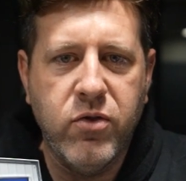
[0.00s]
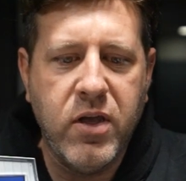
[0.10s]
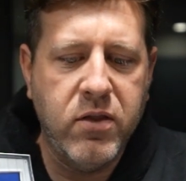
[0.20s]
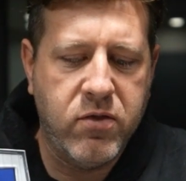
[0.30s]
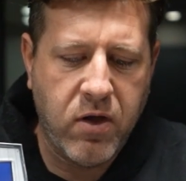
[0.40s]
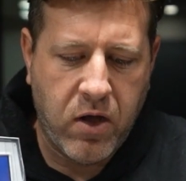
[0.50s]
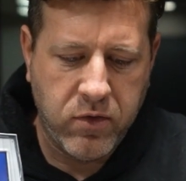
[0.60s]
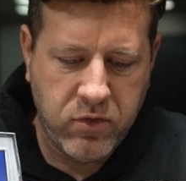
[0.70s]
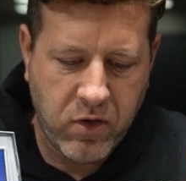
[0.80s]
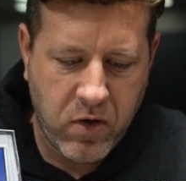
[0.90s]
the install.
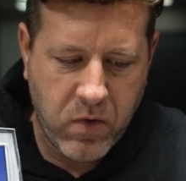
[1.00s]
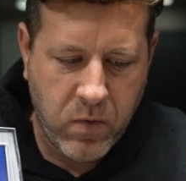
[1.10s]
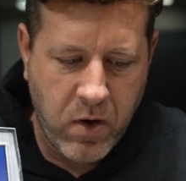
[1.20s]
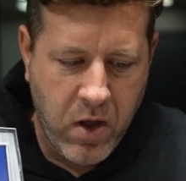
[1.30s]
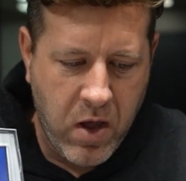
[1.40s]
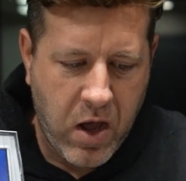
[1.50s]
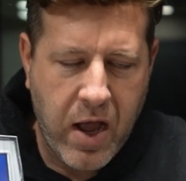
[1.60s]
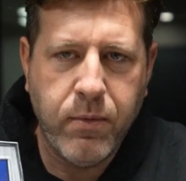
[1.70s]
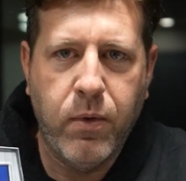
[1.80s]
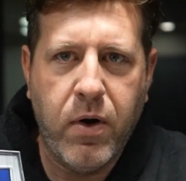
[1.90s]
So
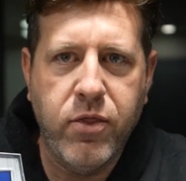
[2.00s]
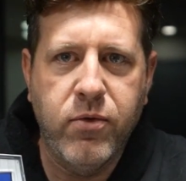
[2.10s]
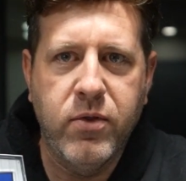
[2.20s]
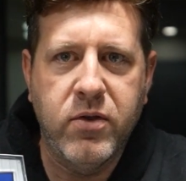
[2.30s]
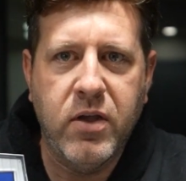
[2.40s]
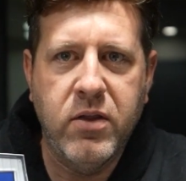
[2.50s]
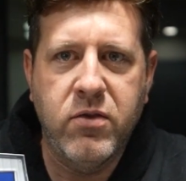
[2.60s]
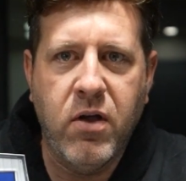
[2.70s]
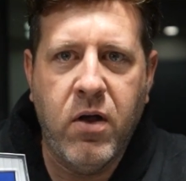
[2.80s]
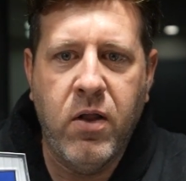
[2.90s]
I will run through this
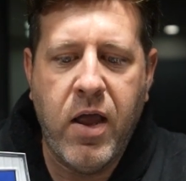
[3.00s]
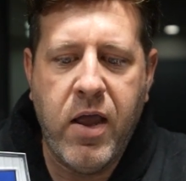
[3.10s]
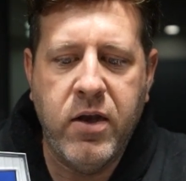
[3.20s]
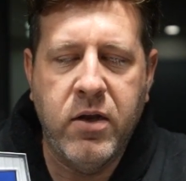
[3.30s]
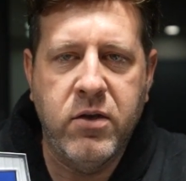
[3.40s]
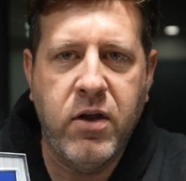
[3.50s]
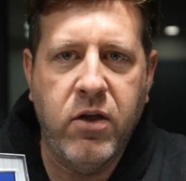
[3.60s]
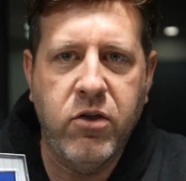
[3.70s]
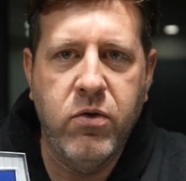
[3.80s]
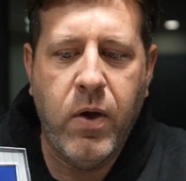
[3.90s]
install and
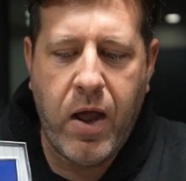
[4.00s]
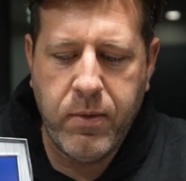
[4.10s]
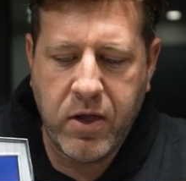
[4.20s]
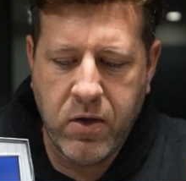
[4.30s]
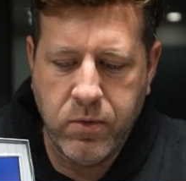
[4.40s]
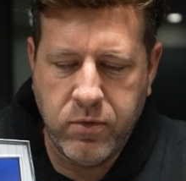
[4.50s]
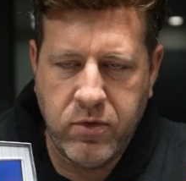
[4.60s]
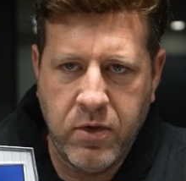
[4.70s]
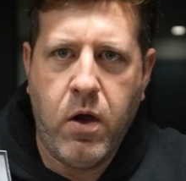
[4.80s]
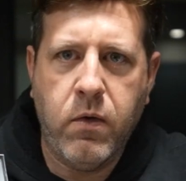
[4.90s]
tell you how it
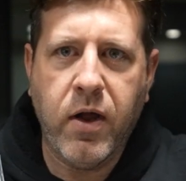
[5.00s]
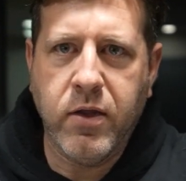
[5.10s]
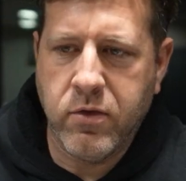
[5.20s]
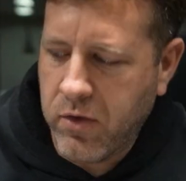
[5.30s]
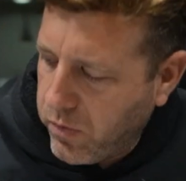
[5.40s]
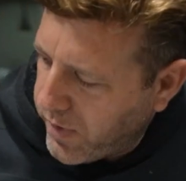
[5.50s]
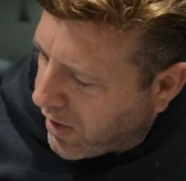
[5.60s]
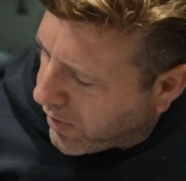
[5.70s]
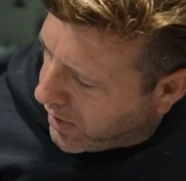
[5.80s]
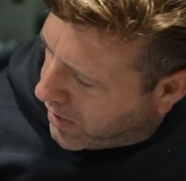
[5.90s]
goes. All right, so we
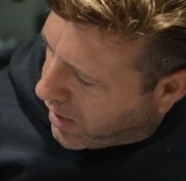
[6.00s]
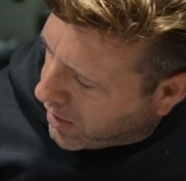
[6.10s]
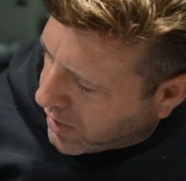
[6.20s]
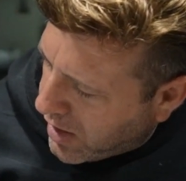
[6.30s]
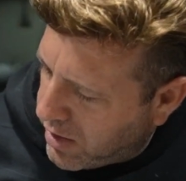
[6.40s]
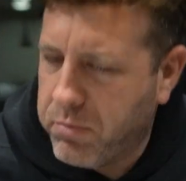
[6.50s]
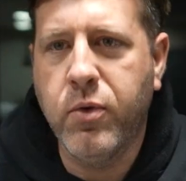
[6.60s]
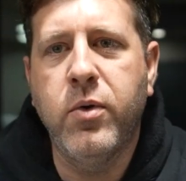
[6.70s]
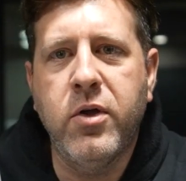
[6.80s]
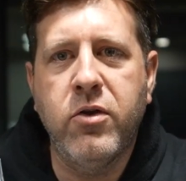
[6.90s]
are in luck. It
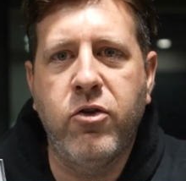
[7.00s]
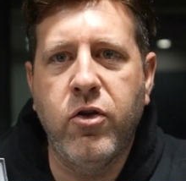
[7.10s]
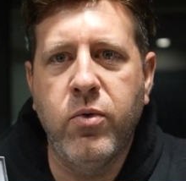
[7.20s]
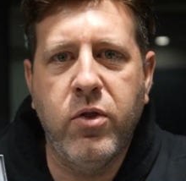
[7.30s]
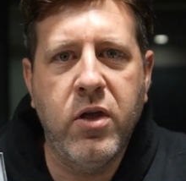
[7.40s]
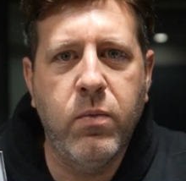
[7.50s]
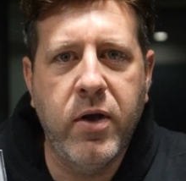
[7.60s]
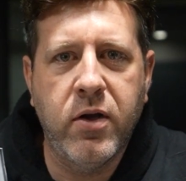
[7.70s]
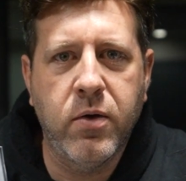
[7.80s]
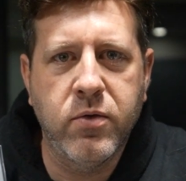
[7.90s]
booted to the
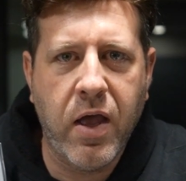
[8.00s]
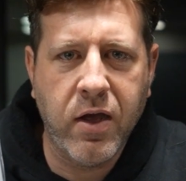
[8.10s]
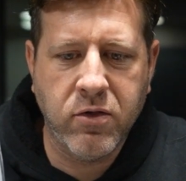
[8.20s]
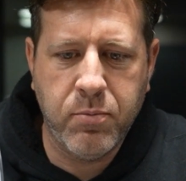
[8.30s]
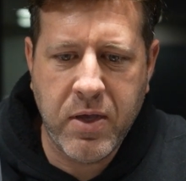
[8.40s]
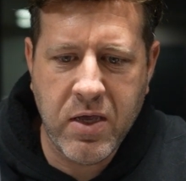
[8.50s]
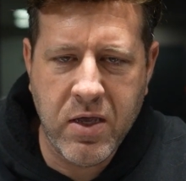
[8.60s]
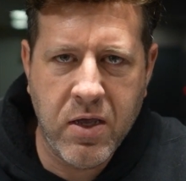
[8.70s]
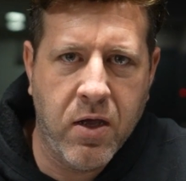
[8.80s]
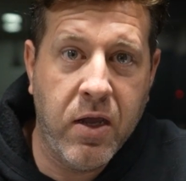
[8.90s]
Windows
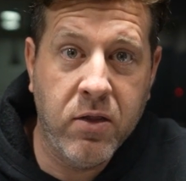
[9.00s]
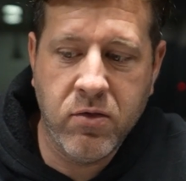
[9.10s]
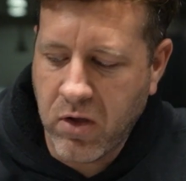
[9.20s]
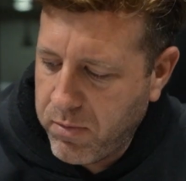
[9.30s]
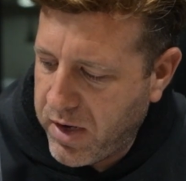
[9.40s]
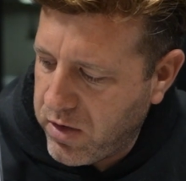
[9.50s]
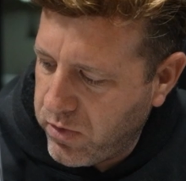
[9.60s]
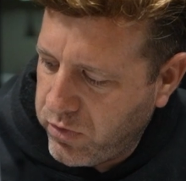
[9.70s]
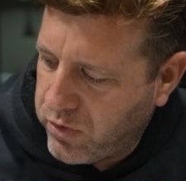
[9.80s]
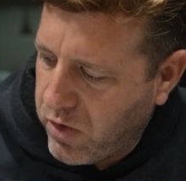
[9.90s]
XP install
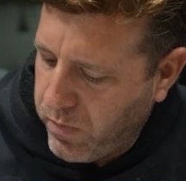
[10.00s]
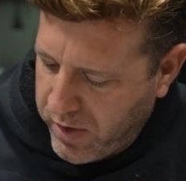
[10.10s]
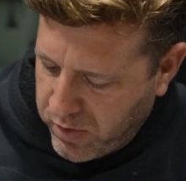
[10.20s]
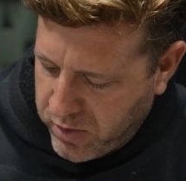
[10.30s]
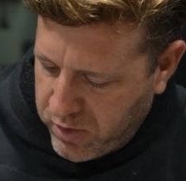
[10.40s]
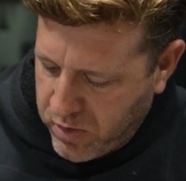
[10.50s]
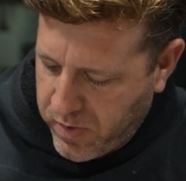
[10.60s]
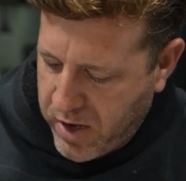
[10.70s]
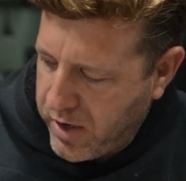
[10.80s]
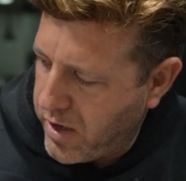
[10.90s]
menu, so we are gonna go
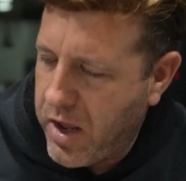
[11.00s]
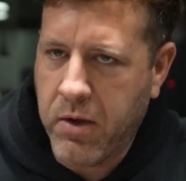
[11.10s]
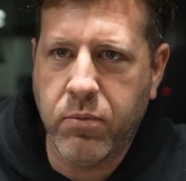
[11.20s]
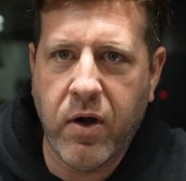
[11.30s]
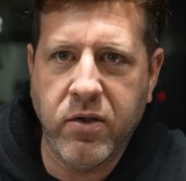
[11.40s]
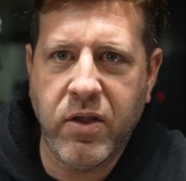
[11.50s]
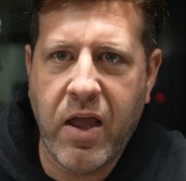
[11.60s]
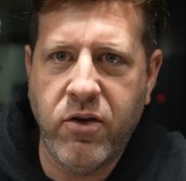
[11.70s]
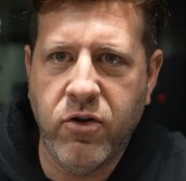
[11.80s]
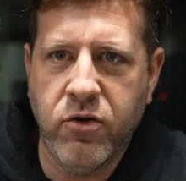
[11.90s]
ahead and press
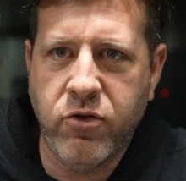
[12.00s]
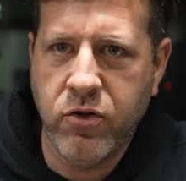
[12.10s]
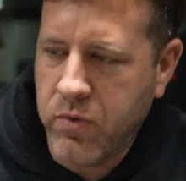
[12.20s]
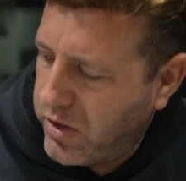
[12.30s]
enter to